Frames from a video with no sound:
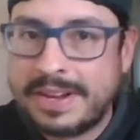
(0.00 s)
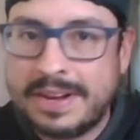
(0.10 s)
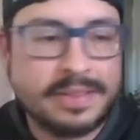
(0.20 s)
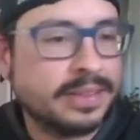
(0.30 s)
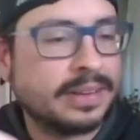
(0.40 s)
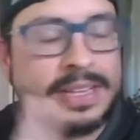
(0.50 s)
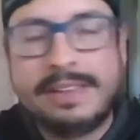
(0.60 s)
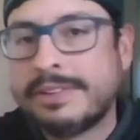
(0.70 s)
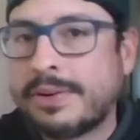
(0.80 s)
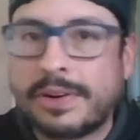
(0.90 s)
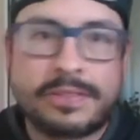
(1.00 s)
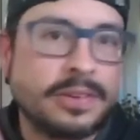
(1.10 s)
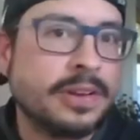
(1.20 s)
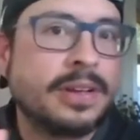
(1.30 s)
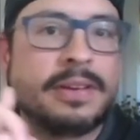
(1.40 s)
the Cleveland
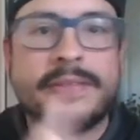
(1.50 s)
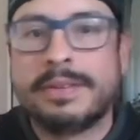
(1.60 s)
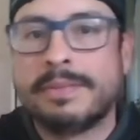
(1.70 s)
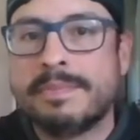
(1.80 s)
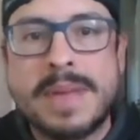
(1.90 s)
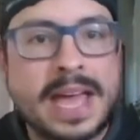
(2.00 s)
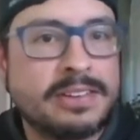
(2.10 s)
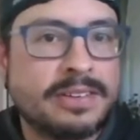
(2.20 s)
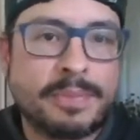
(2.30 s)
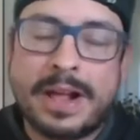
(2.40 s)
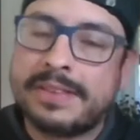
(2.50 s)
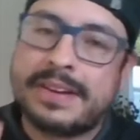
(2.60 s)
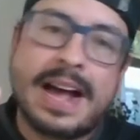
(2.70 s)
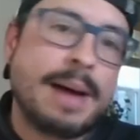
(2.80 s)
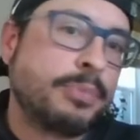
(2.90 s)
Orchestra, the
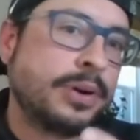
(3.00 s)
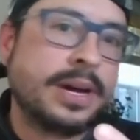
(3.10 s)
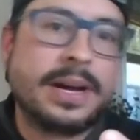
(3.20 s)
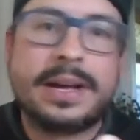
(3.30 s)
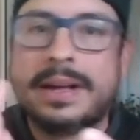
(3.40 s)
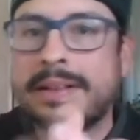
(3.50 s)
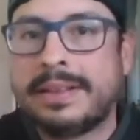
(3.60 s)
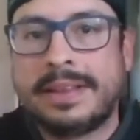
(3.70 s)
Metropolitan Opera,